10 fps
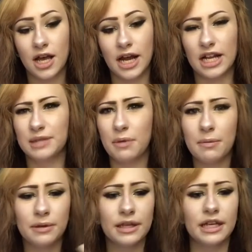and it's
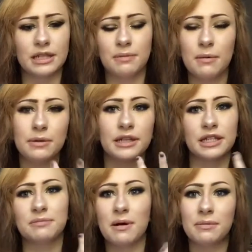bubbling,
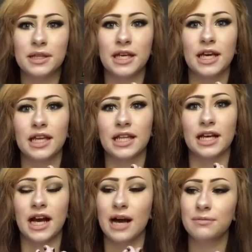and
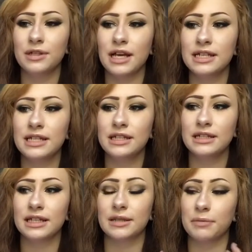like, I'm realizing
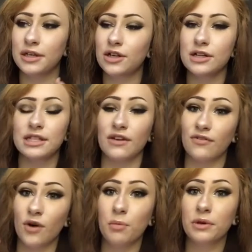that the beaker is like
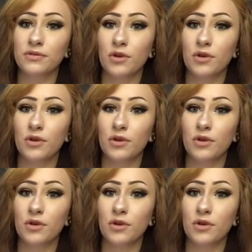foaming,